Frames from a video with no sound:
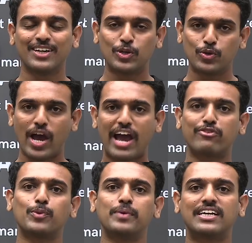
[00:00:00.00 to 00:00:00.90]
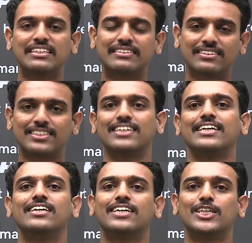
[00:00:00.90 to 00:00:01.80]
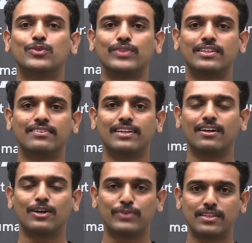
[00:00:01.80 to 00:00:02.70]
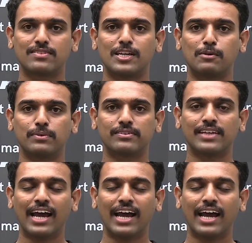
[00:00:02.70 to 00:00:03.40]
you have to be consistently in touch with the syllabus,